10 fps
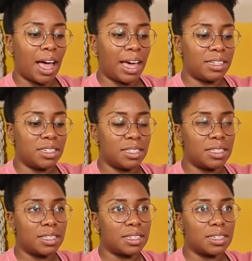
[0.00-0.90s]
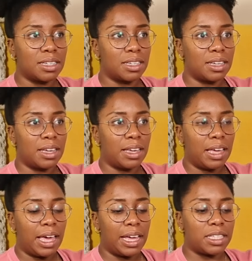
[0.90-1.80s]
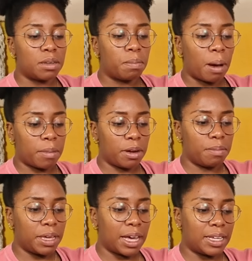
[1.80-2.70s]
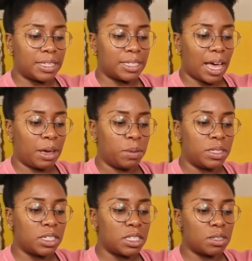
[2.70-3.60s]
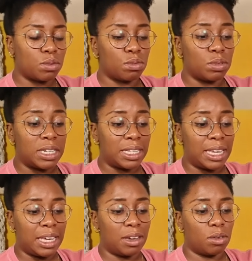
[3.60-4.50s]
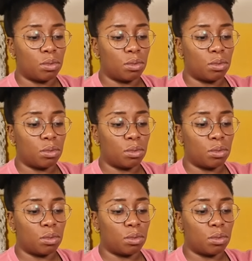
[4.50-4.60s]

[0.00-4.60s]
it's a bummer because I was just really,